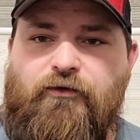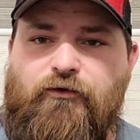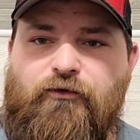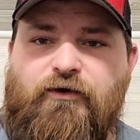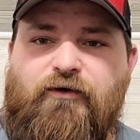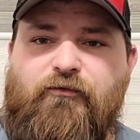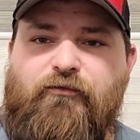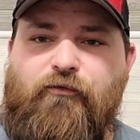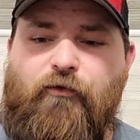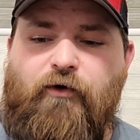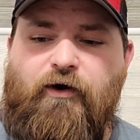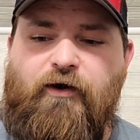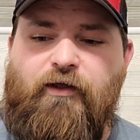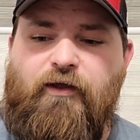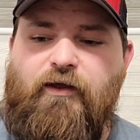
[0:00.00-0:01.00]
can
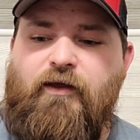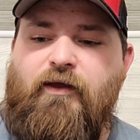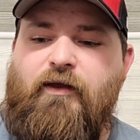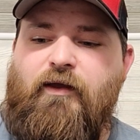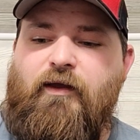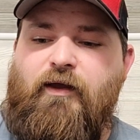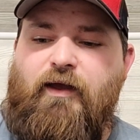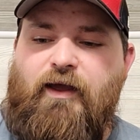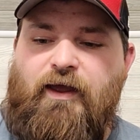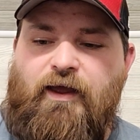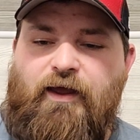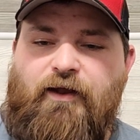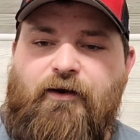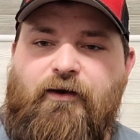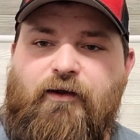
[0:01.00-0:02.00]
afford,
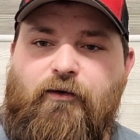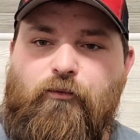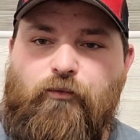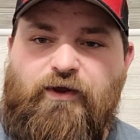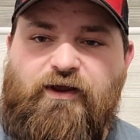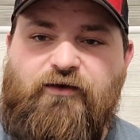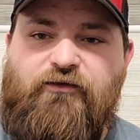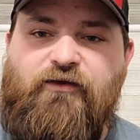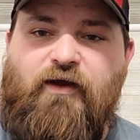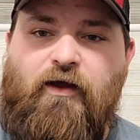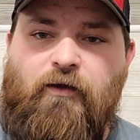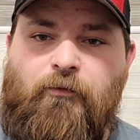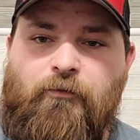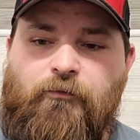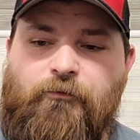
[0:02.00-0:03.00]
and we can tell.